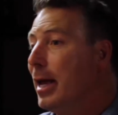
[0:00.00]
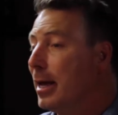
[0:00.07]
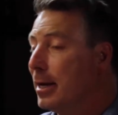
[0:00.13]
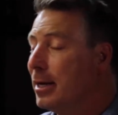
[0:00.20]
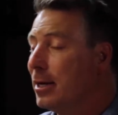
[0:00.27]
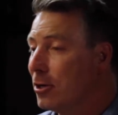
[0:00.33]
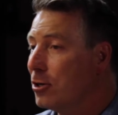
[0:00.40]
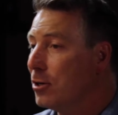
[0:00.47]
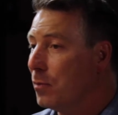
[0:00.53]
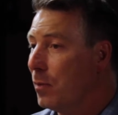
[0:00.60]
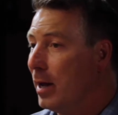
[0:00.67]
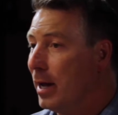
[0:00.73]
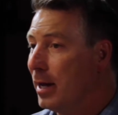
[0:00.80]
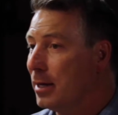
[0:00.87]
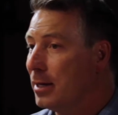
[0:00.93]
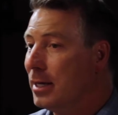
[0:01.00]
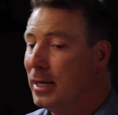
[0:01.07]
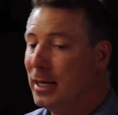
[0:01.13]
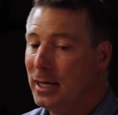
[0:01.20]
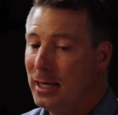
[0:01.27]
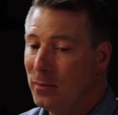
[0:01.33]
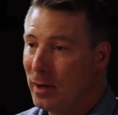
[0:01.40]
And in a good way. Mm-hmm.
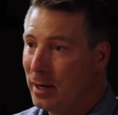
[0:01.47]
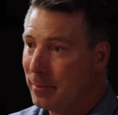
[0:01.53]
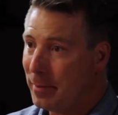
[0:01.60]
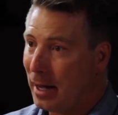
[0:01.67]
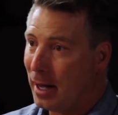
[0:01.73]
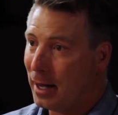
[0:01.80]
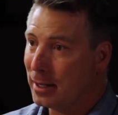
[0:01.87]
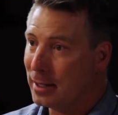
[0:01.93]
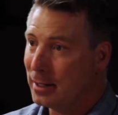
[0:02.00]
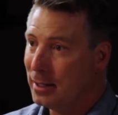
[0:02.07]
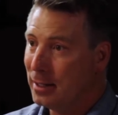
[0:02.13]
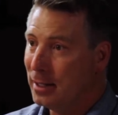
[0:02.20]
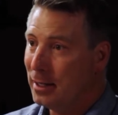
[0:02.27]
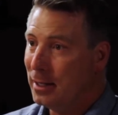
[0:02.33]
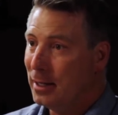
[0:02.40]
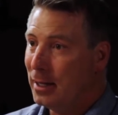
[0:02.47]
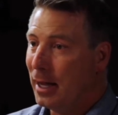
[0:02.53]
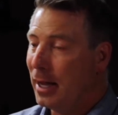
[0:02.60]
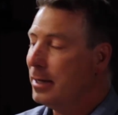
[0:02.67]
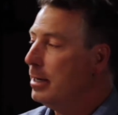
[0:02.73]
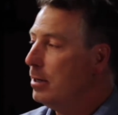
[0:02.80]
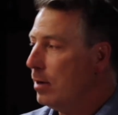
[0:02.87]
He went back
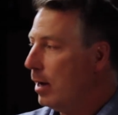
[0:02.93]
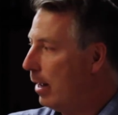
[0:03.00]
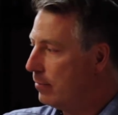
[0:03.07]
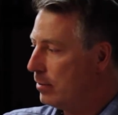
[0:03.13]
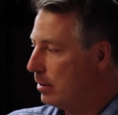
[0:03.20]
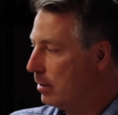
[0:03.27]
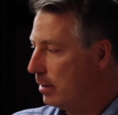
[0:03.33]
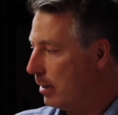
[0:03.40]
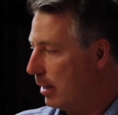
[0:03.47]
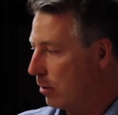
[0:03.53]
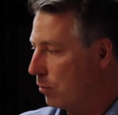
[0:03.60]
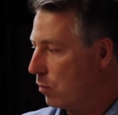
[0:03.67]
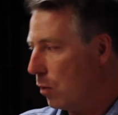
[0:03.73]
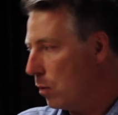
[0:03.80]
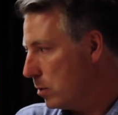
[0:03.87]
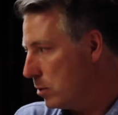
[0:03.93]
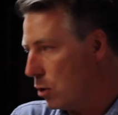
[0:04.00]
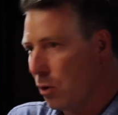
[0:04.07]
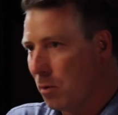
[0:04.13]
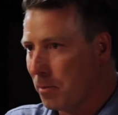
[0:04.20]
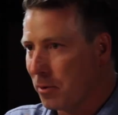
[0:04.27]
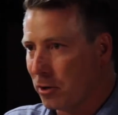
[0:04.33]
and didn't have to like
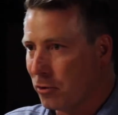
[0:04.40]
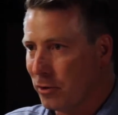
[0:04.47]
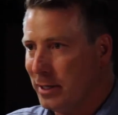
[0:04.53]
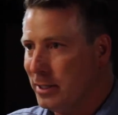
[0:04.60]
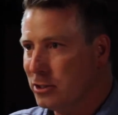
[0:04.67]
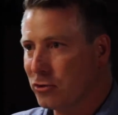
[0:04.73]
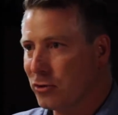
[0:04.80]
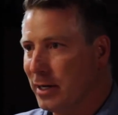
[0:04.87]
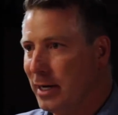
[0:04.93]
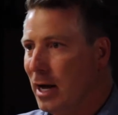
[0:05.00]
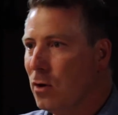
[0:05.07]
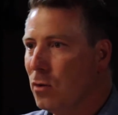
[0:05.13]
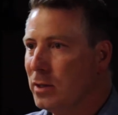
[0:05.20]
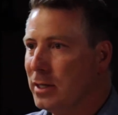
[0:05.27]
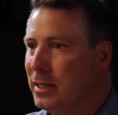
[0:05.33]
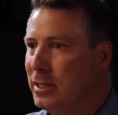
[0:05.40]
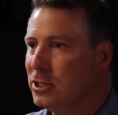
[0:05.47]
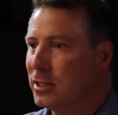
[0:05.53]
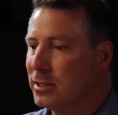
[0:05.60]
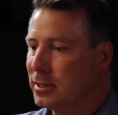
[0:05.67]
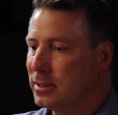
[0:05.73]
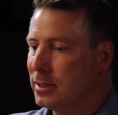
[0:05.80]
rotoscope or green screen out. He
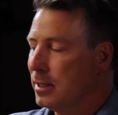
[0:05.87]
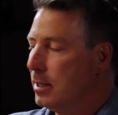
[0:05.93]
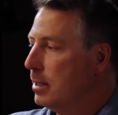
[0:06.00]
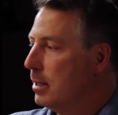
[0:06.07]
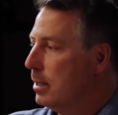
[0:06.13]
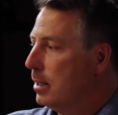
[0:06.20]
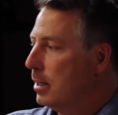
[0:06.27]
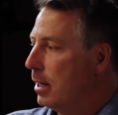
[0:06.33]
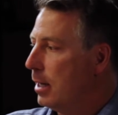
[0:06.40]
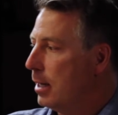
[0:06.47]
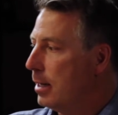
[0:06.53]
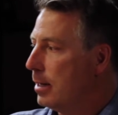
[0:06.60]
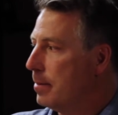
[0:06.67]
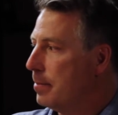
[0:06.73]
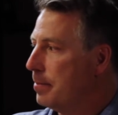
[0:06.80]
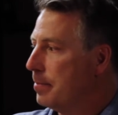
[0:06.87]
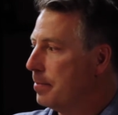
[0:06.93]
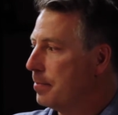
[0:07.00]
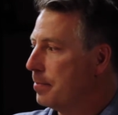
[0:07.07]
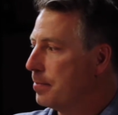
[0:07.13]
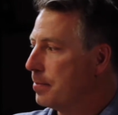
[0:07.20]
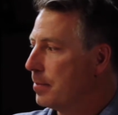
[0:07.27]
just
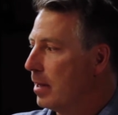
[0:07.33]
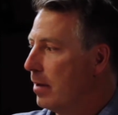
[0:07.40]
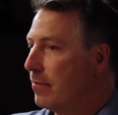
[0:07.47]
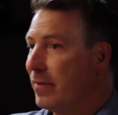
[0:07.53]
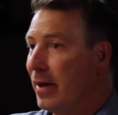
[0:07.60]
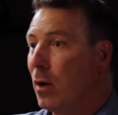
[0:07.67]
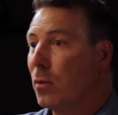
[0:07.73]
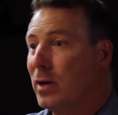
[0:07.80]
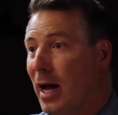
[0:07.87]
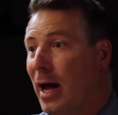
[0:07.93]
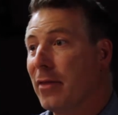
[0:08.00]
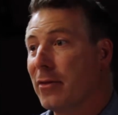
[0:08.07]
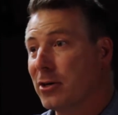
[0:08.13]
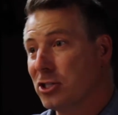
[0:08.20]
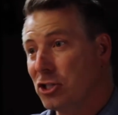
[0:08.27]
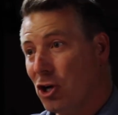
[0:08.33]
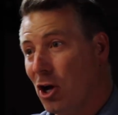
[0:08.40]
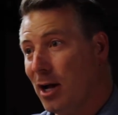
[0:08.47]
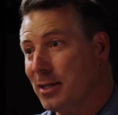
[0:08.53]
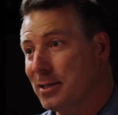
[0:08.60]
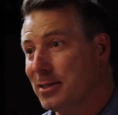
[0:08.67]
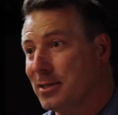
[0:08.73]
um, found other
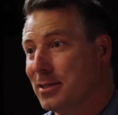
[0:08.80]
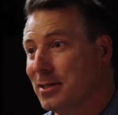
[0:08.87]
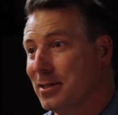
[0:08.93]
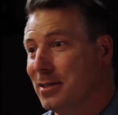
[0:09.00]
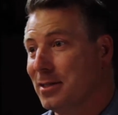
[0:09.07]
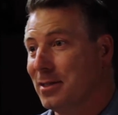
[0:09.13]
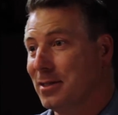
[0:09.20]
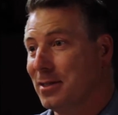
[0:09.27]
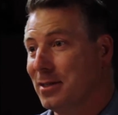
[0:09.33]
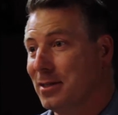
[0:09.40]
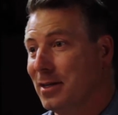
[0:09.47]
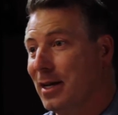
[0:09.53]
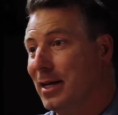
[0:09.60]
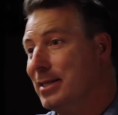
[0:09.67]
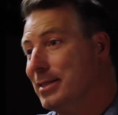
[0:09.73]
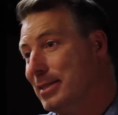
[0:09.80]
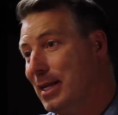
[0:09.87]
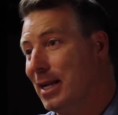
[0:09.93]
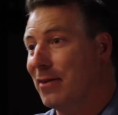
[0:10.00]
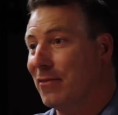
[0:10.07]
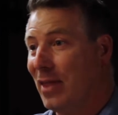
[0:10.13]
shots instead